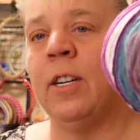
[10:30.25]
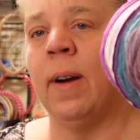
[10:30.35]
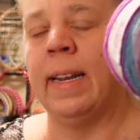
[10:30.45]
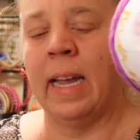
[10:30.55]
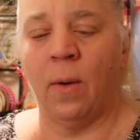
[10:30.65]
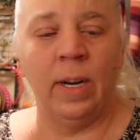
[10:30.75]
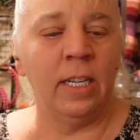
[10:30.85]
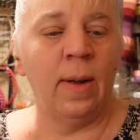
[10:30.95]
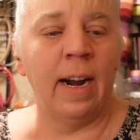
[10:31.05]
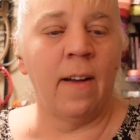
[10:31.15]
I tried that
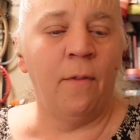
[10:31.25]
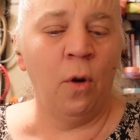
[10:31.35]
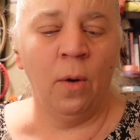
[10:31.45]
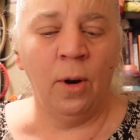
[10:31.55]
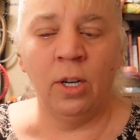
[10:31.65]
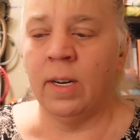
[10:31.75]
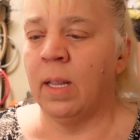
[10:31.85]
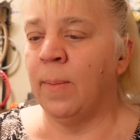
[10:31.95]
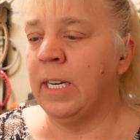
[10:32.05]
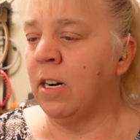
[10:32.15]
one. So I got 4 rolls
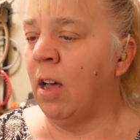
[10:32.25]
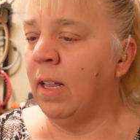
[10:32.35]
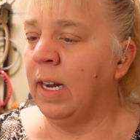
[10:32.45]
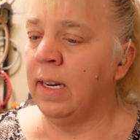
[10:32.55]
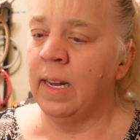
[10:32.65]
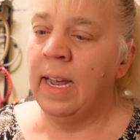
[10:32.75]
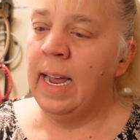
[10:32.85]
of the mandala,